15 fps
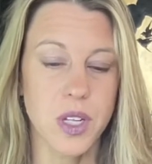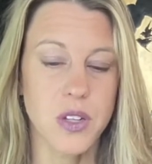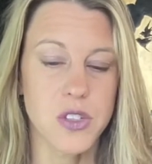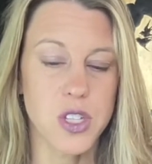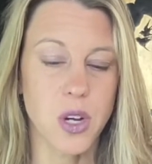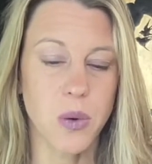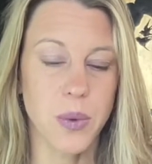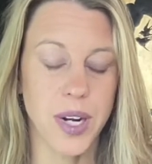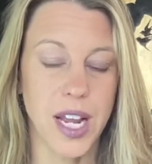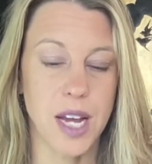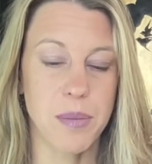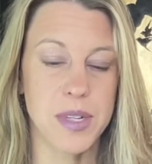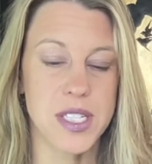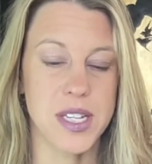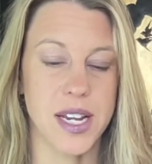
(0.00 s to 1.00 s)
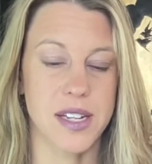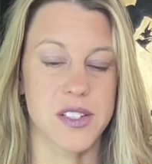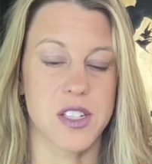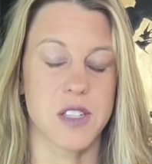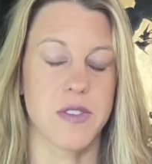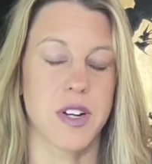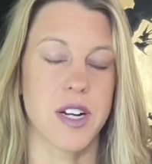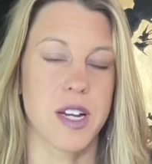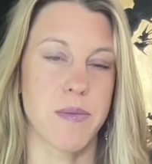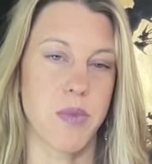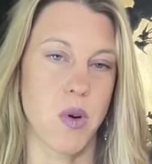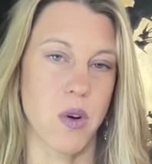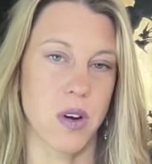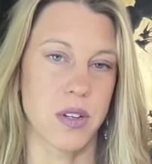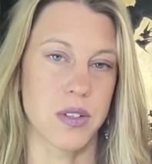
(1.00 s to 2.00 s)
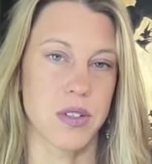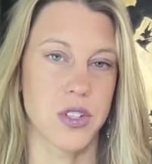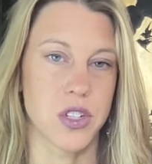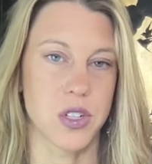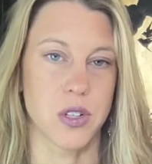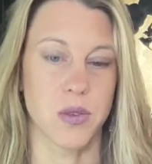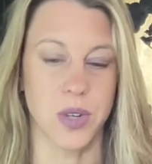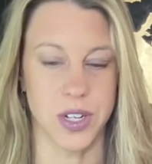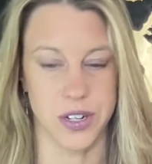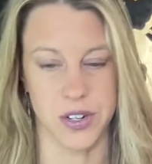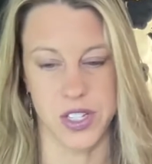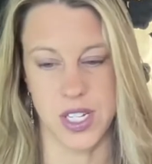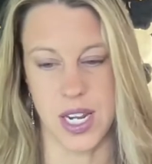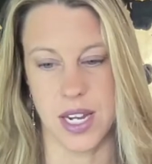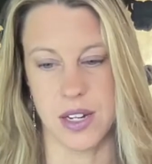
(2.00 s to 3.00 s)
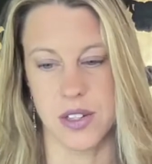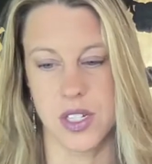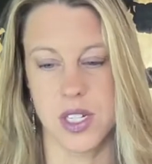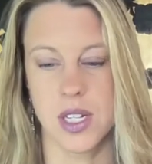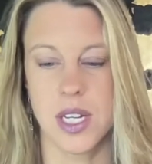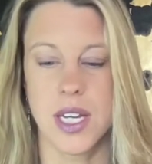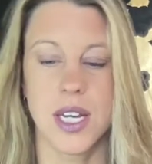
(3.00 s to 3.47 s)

So what happens next is very important to understand.